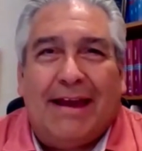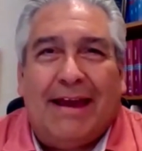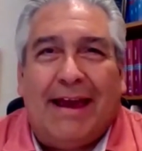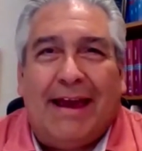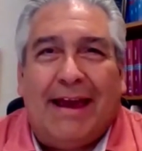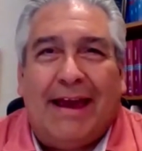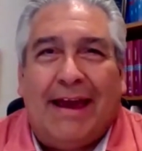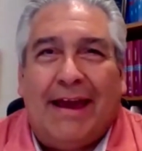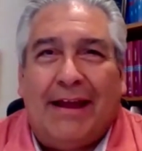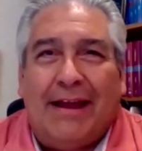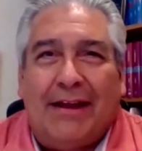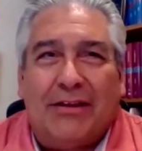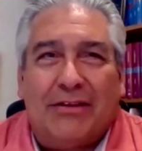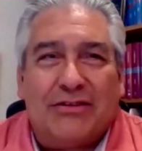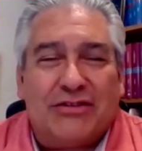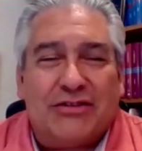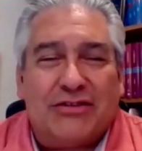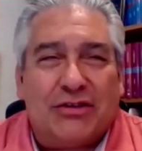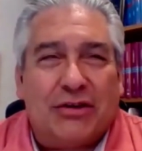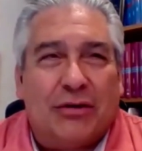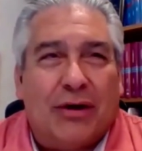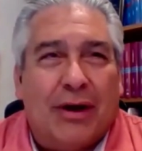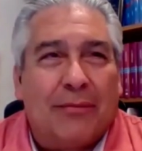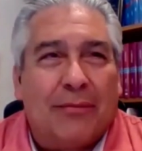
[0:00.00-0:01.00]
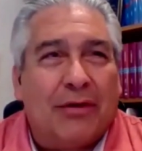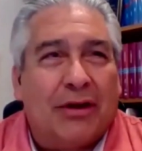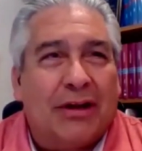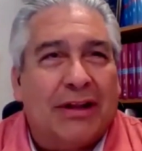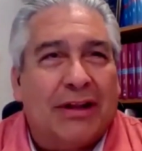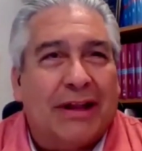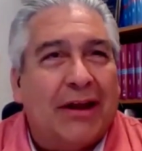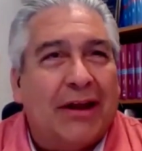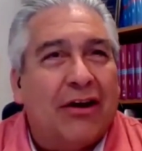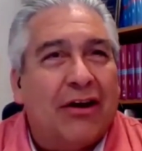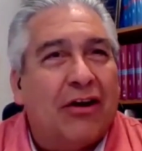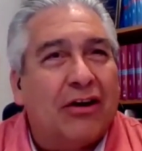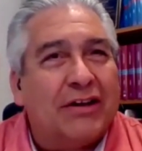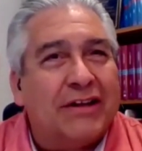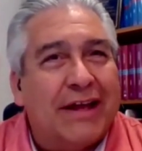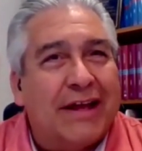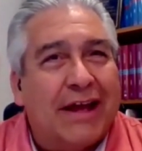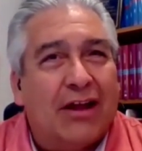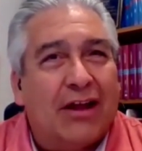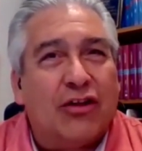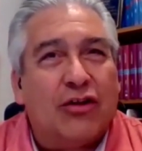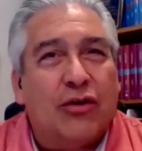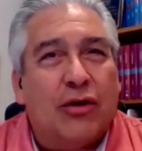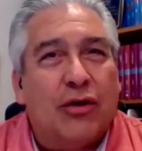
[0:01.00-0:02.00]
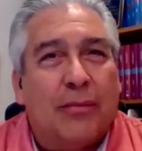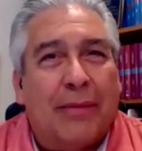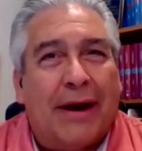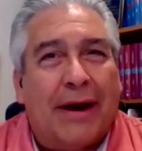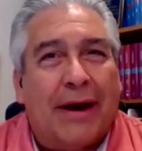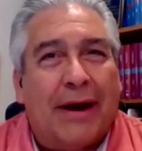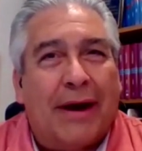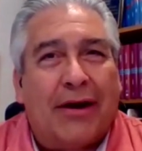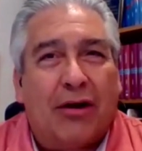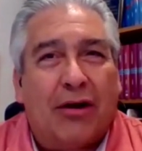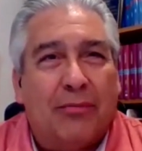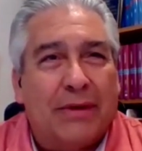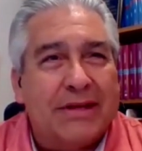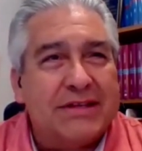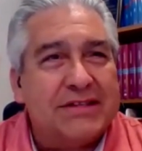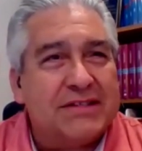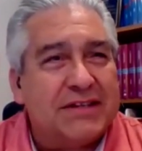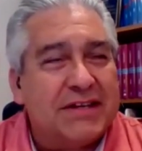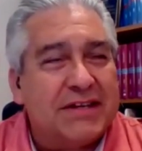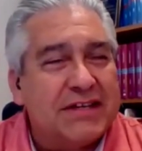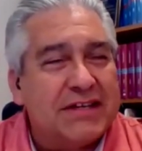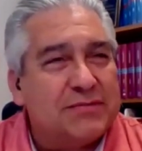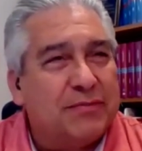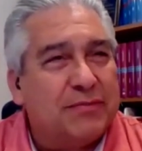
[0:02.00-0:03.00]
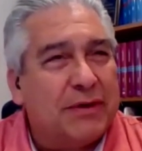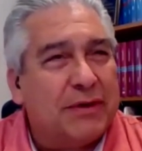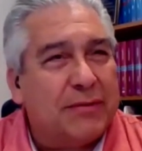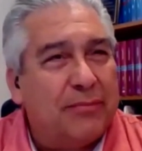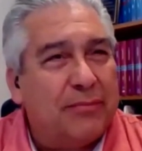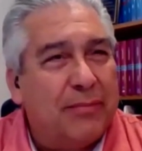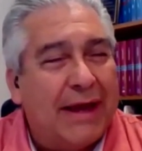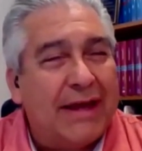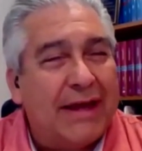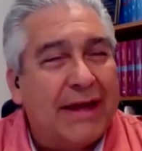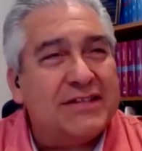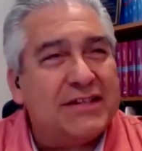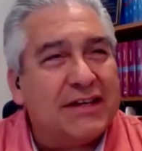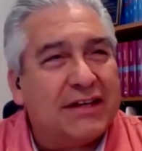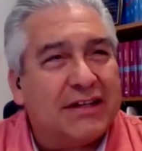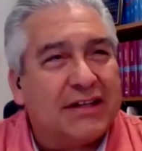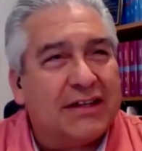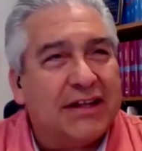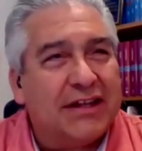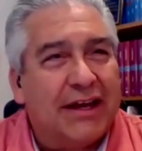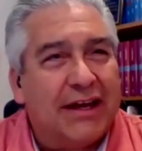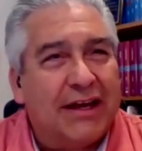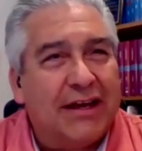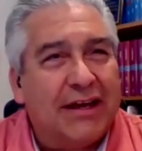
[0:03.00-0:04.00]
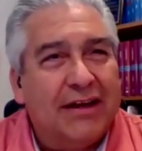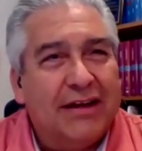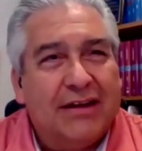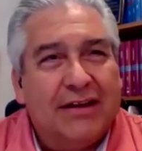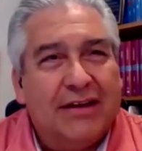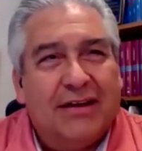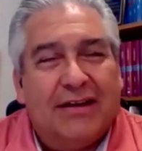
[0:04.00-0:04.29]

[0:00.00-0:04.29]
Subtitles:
And so I'm going to let her tell you about her business, but basically